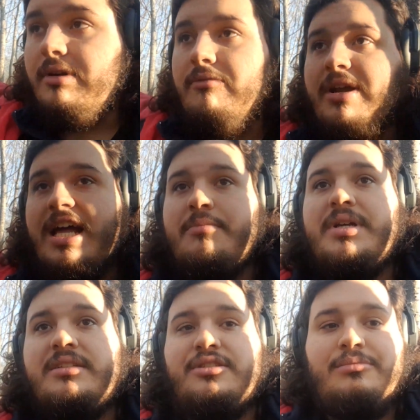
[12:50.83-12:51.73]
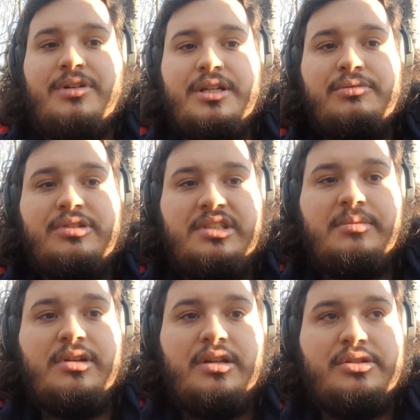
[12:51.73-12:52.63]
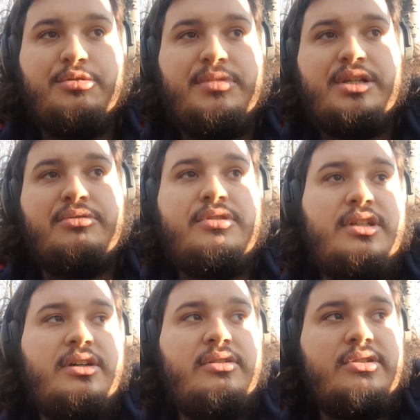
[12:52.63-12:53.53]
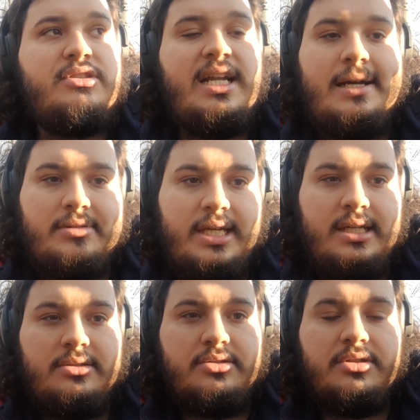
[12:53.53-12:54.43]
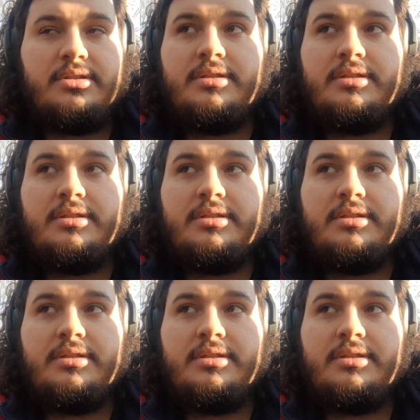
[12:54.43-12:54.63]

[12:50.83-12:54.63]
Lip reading: when I meet somebody who's similar to me, who's an outcast,